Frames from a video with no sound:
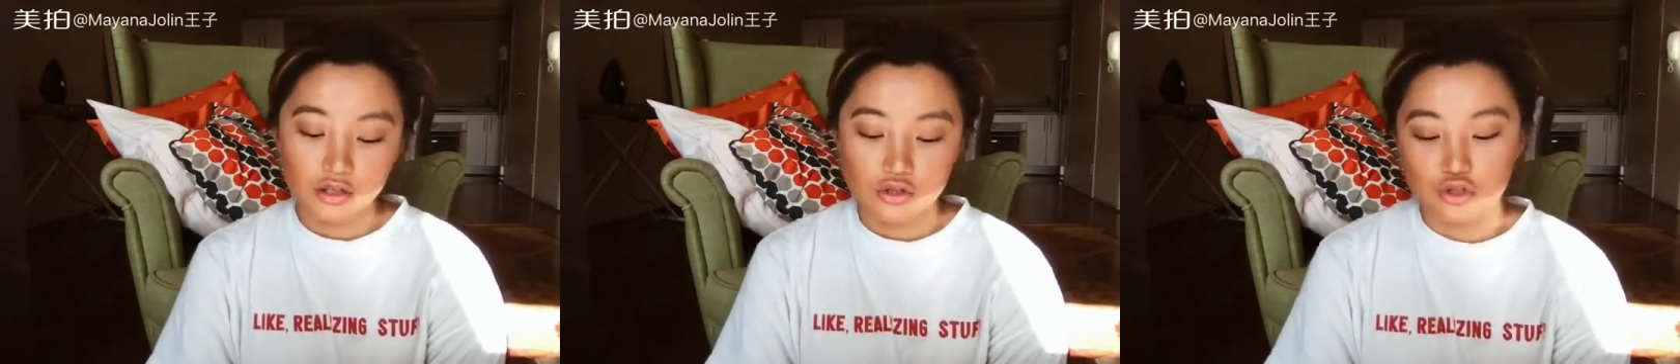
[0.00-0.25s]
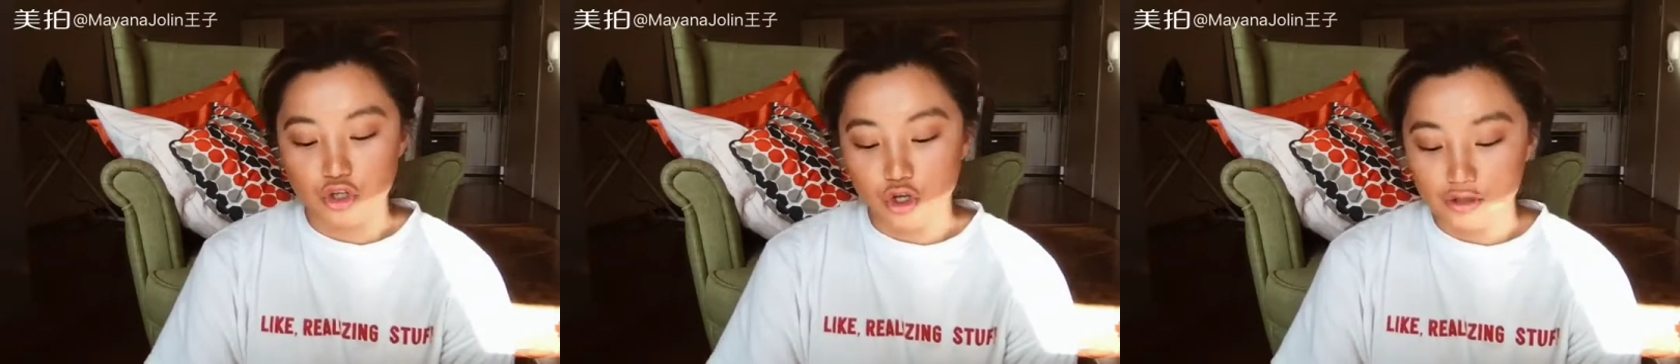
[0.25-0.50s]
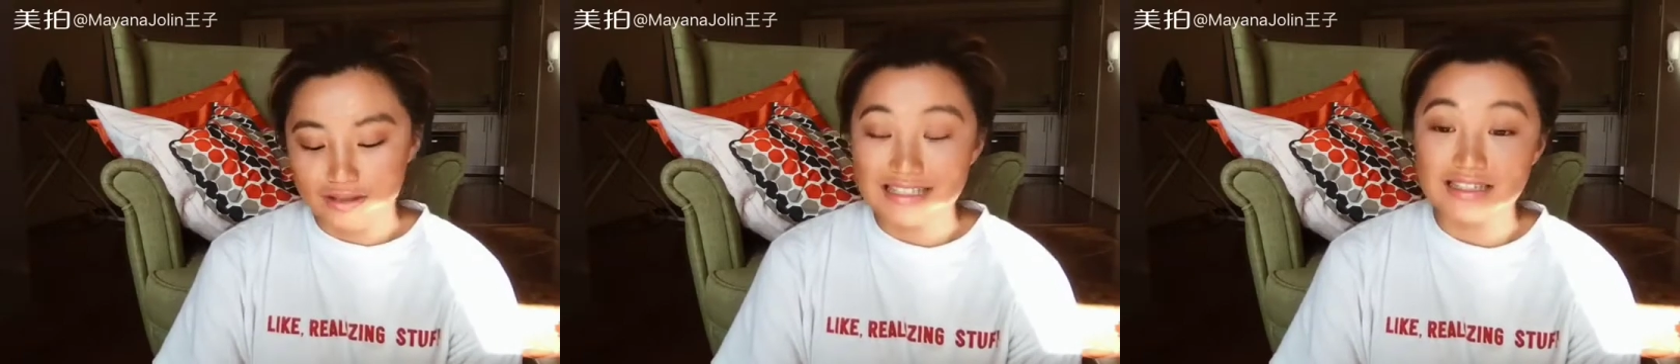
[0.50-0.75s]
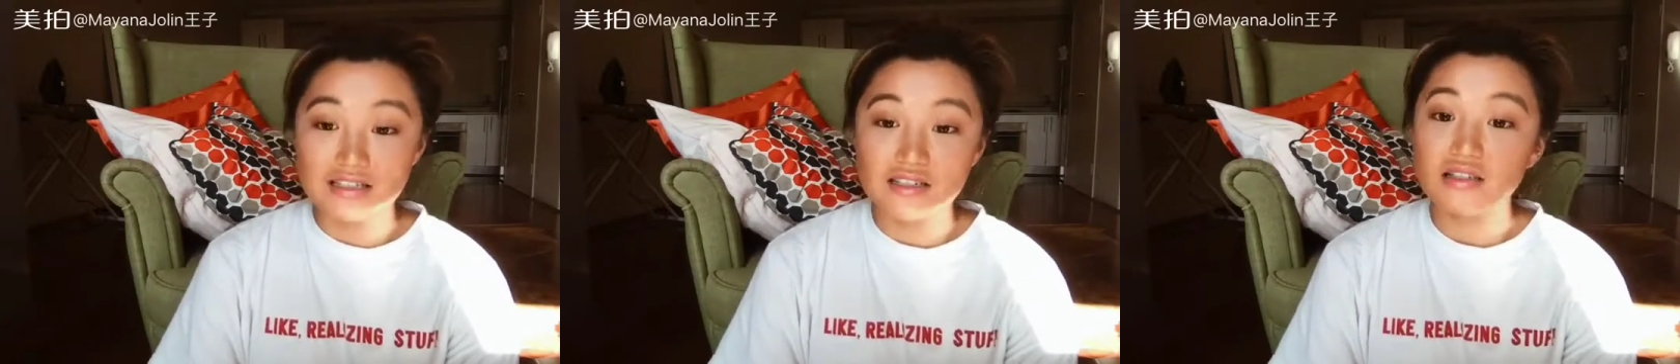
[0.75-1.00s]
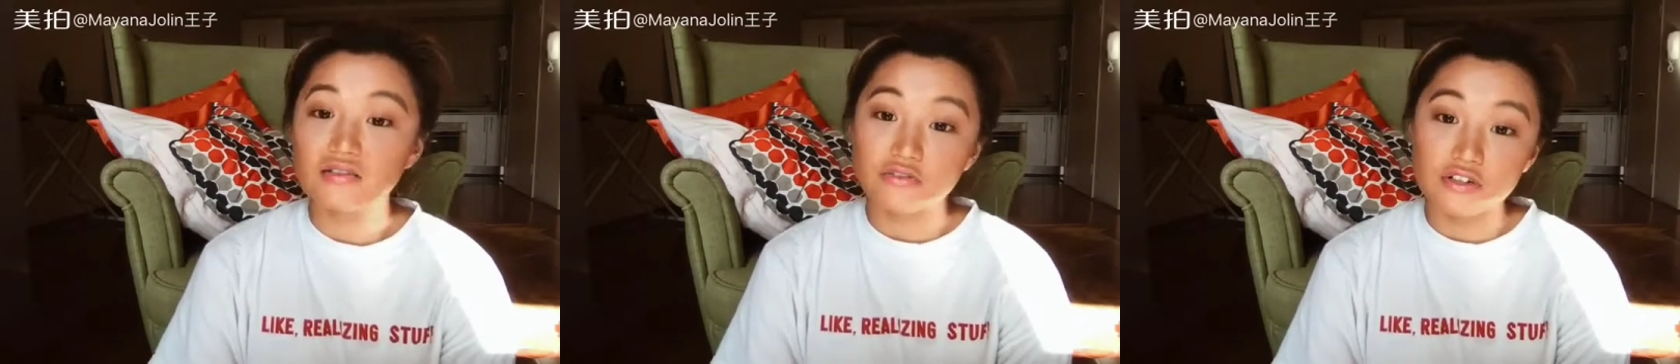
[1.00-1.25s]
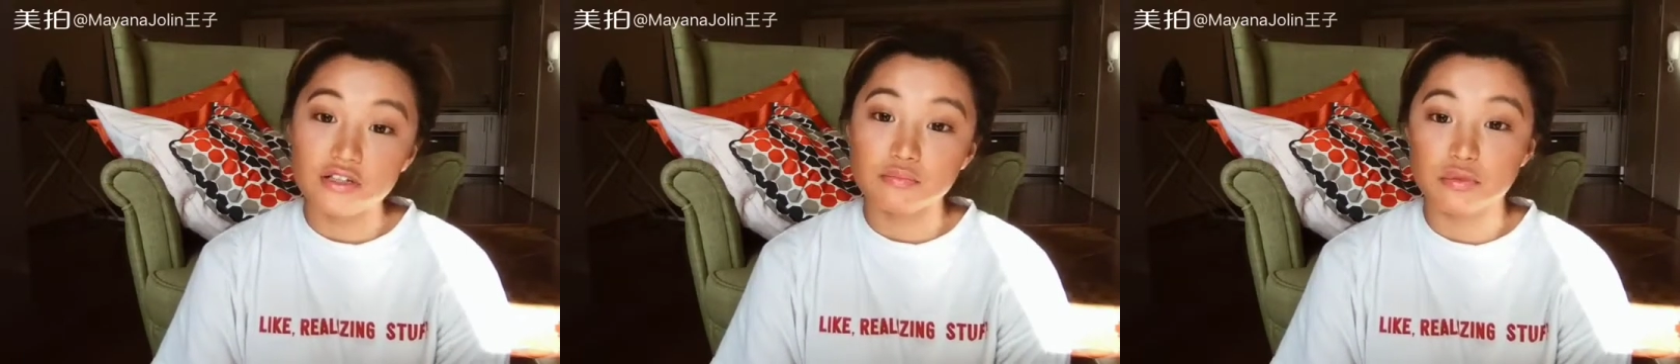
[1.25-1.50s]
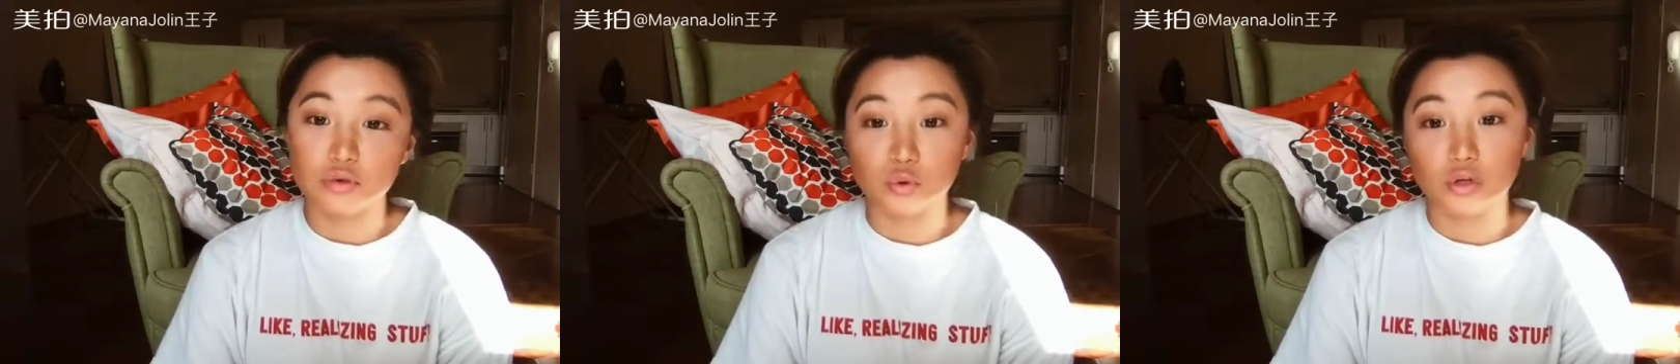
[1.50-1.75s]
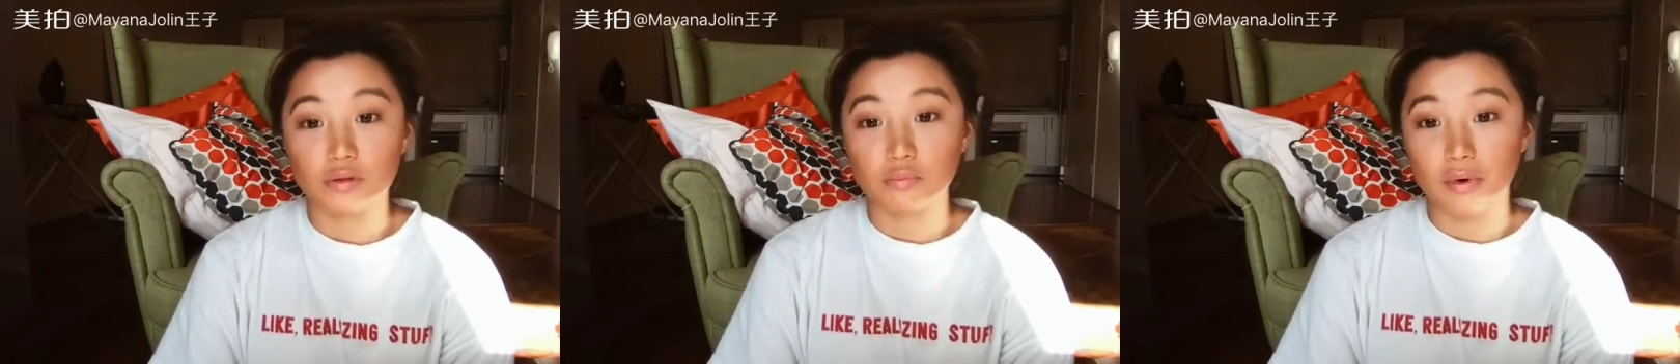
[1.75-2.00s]
So this is different
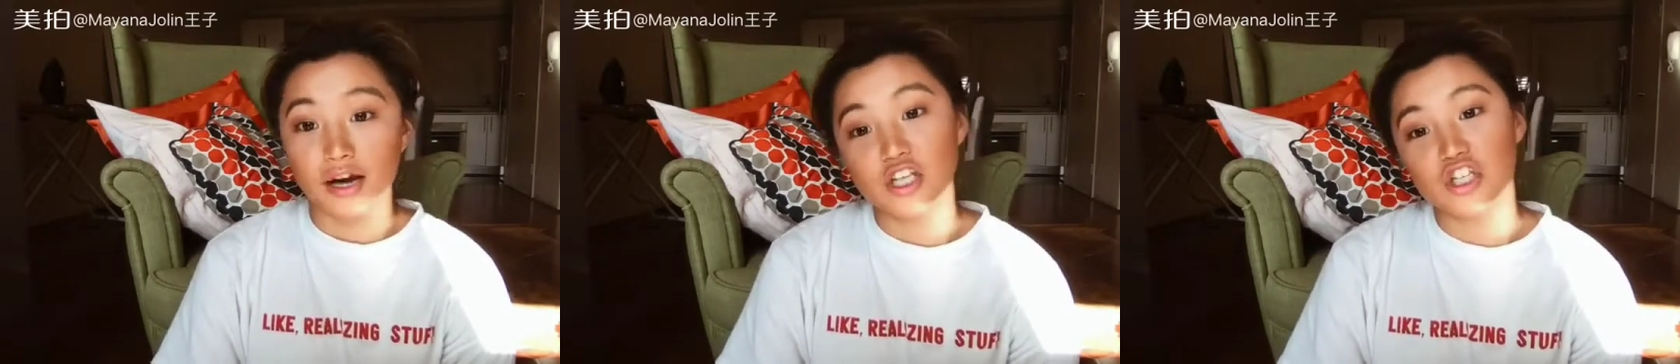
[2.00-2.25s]
between my